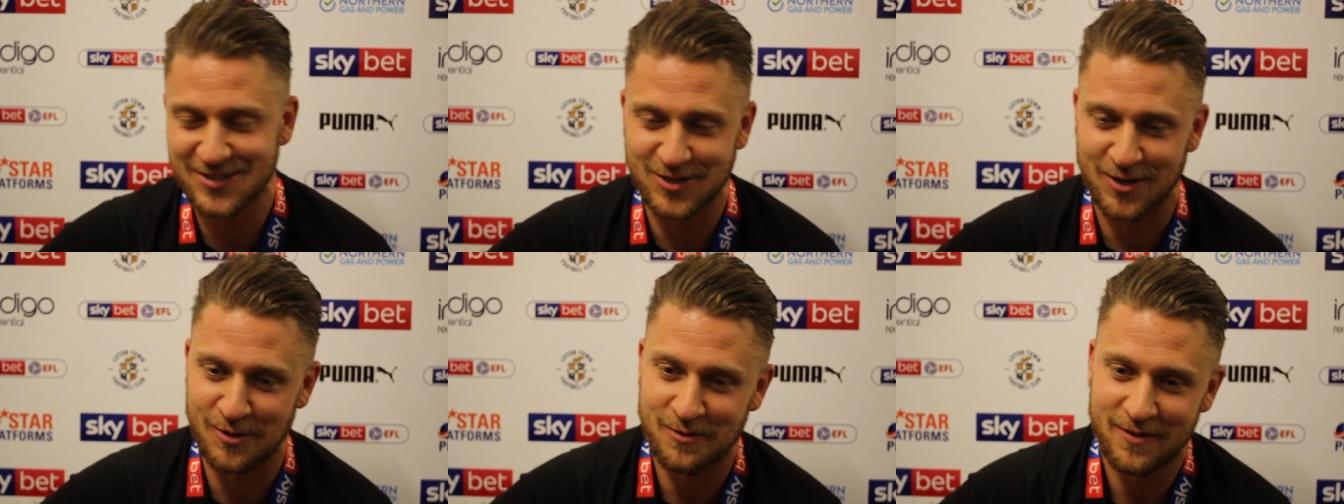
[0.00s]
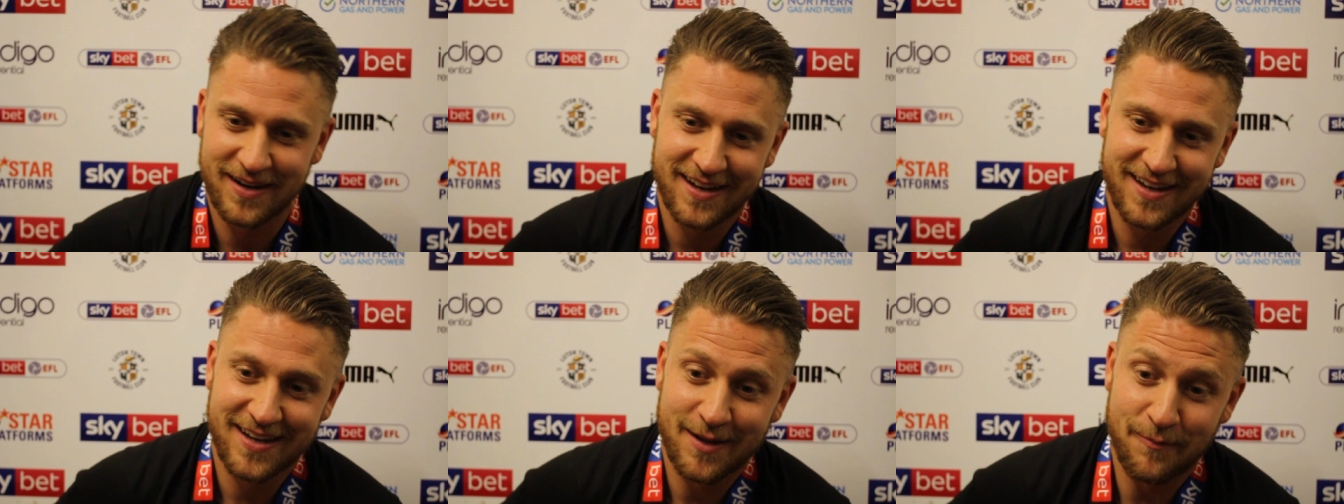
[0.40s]
So,
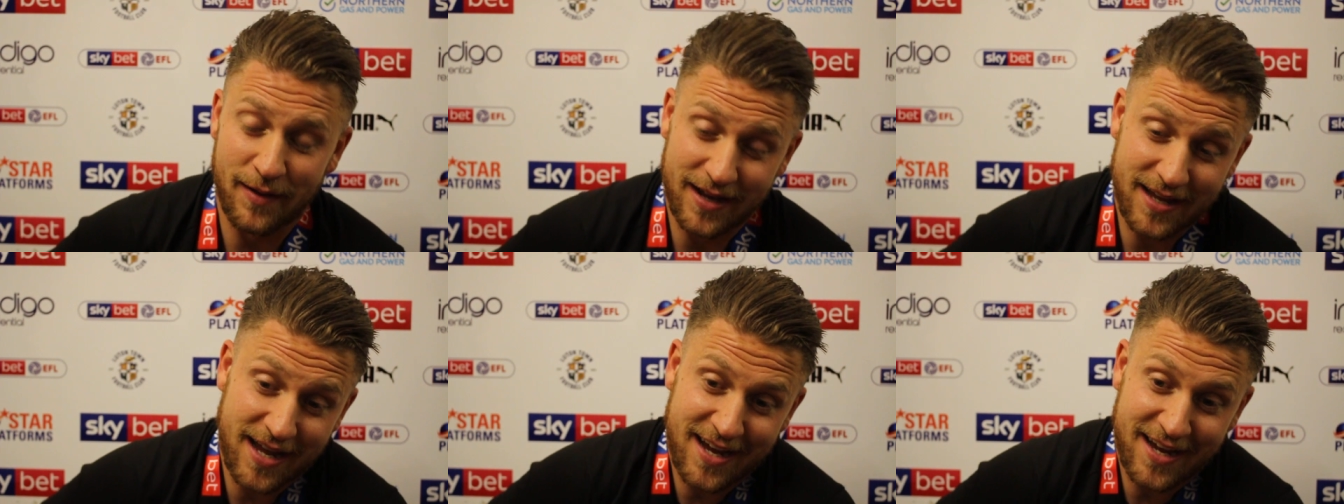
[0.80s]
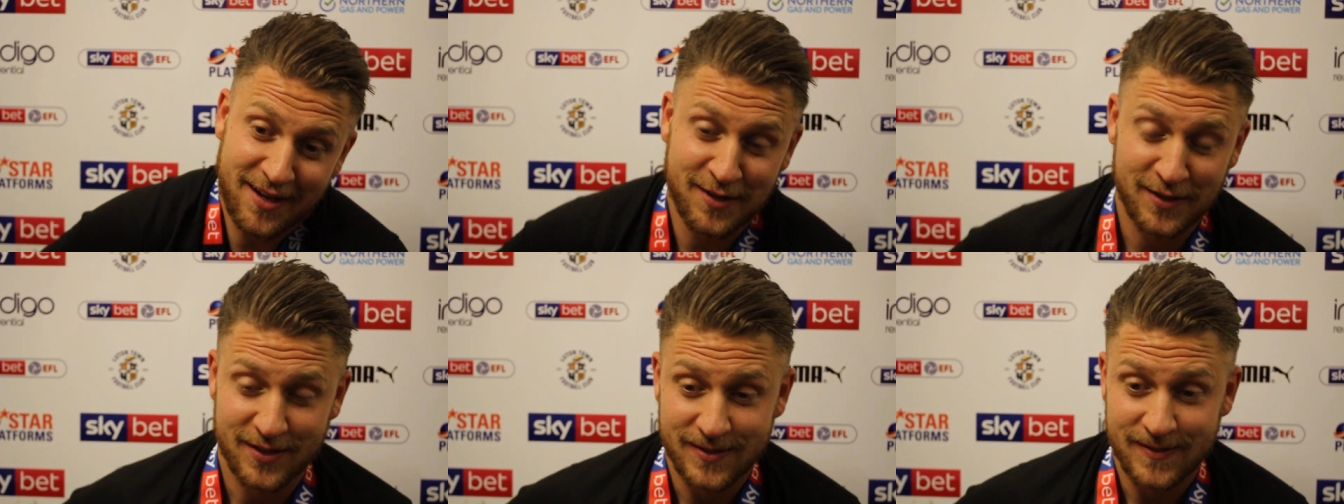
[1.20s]
but yeah,
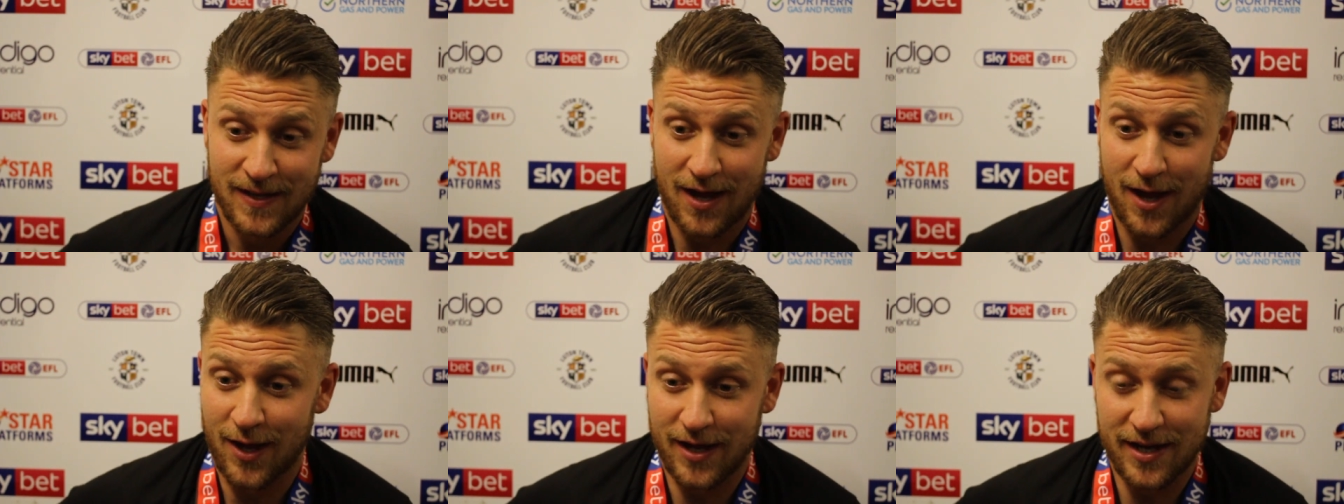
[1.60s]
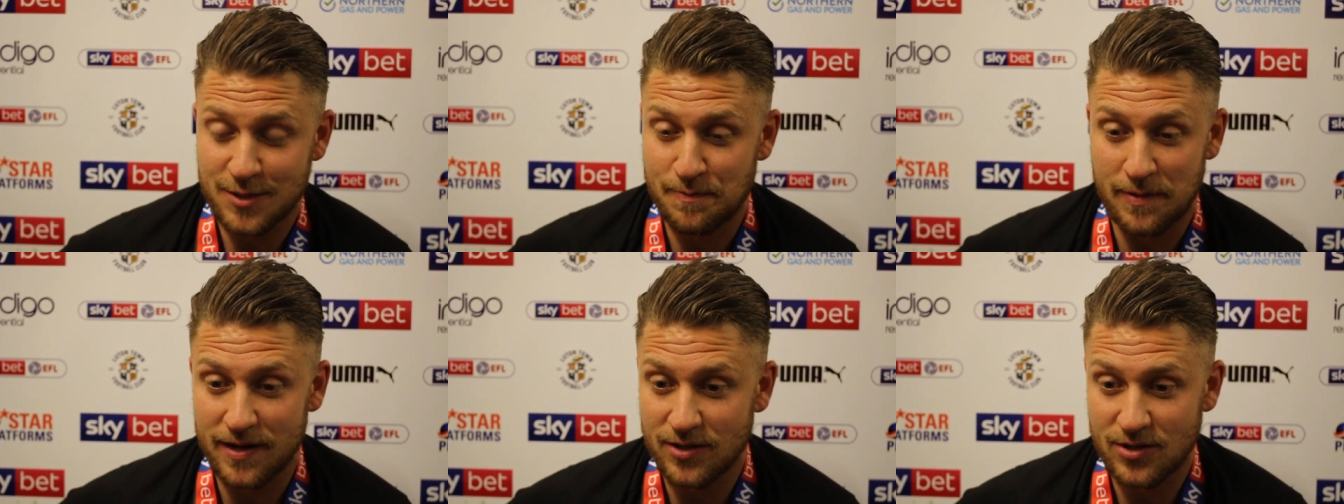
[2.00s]
uh, it's
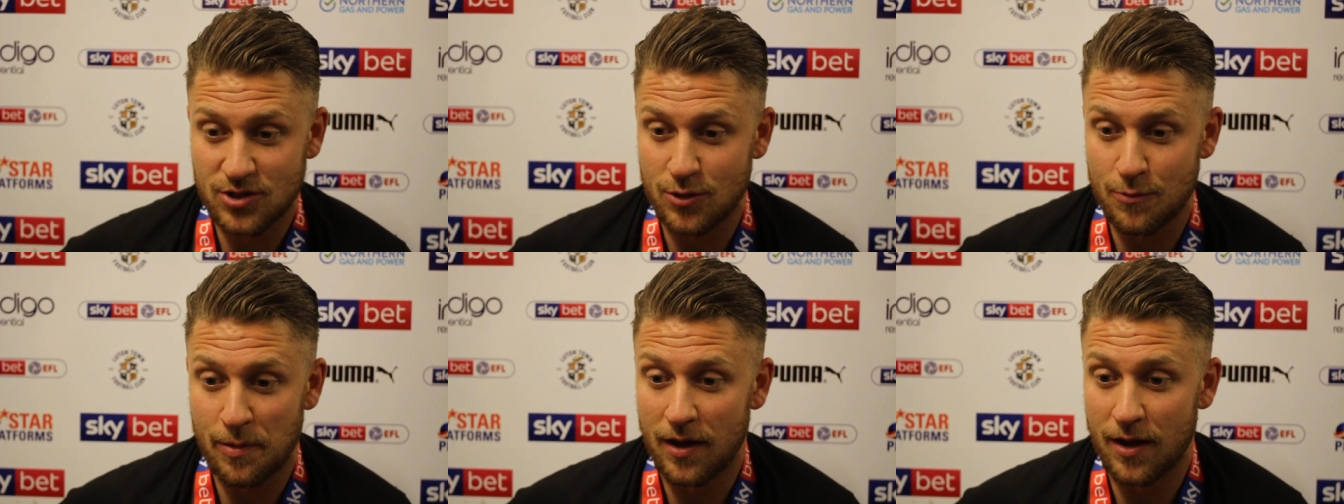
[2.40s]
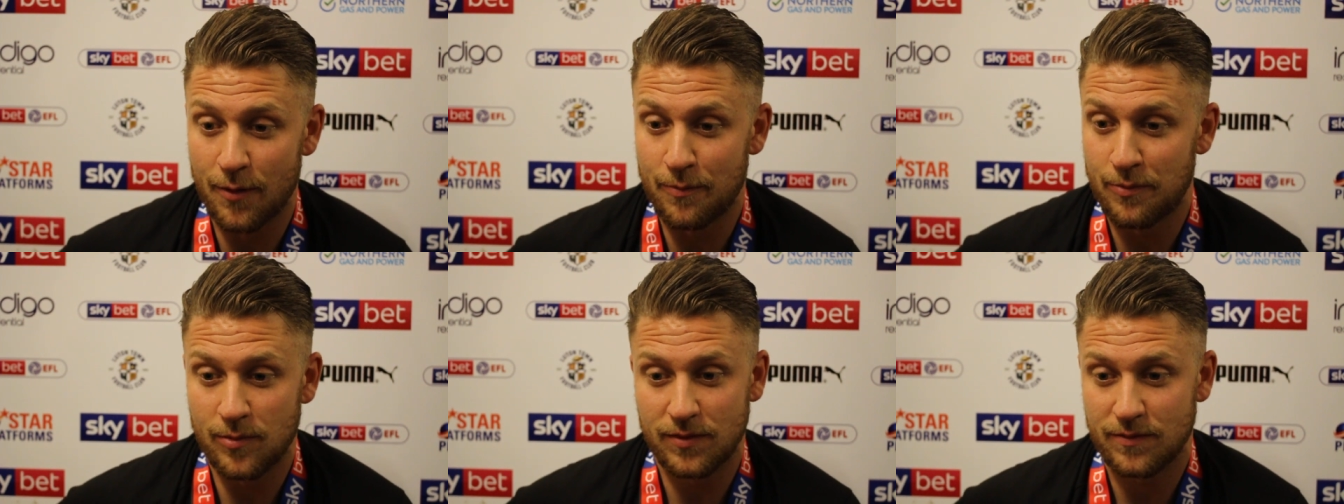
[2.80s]
been a
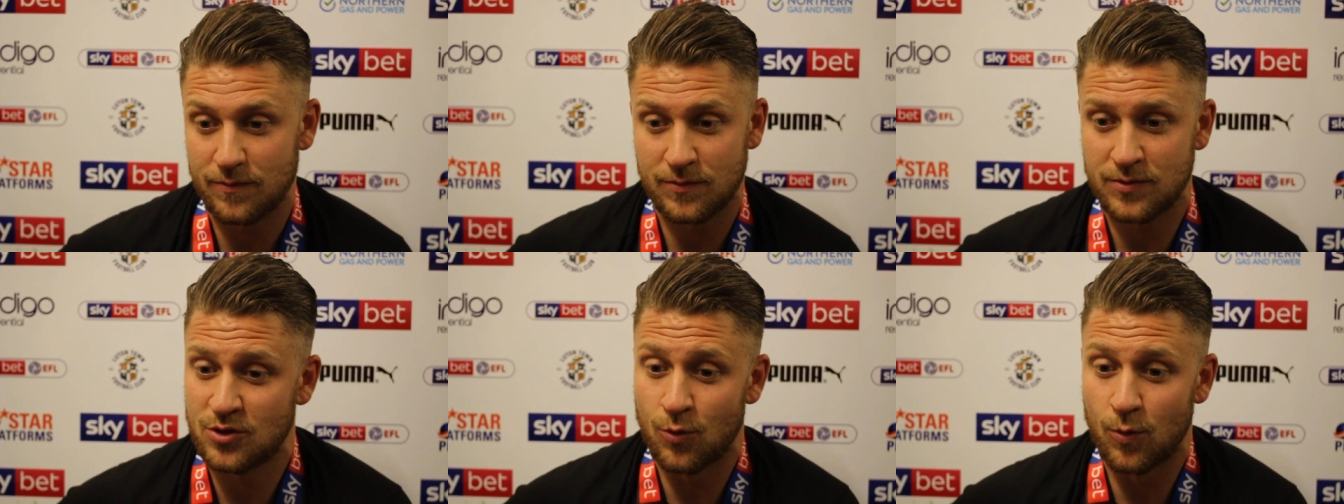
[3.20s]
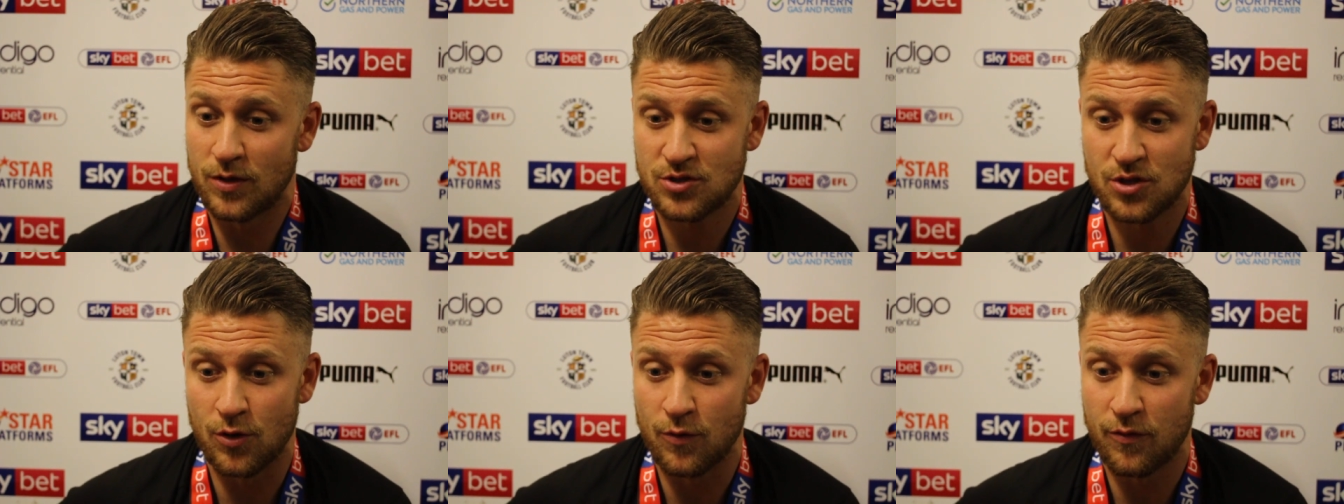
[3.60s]
superb sort
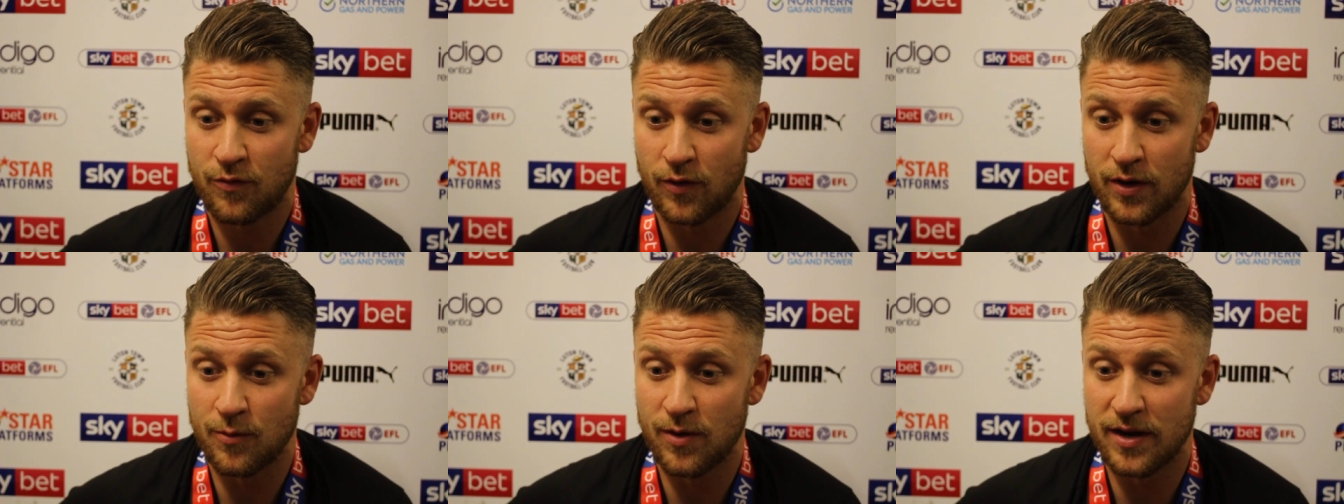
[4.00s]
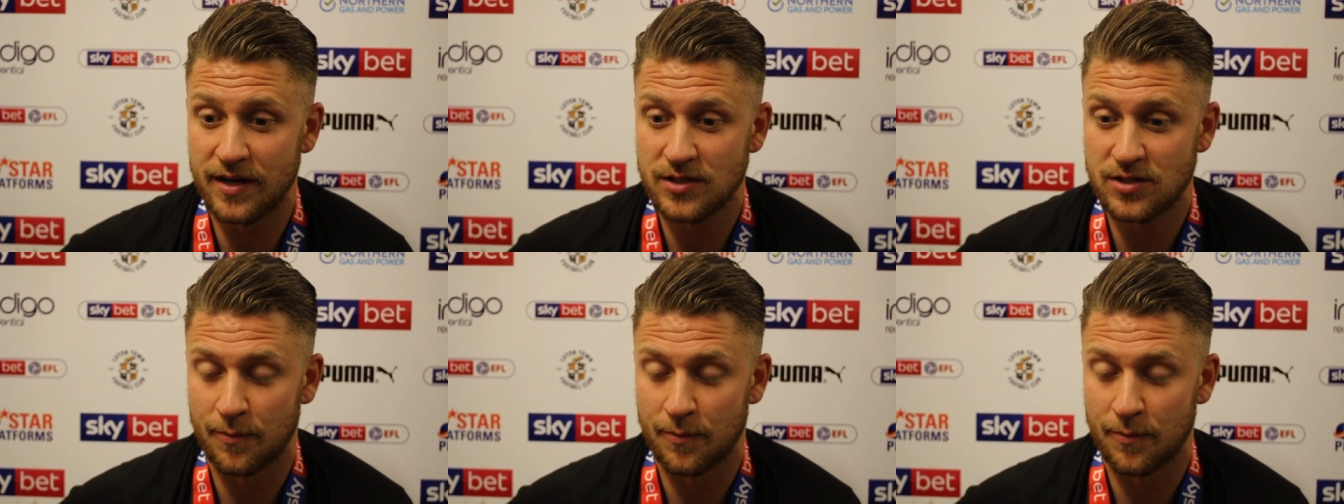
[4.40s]
of two, three weeks.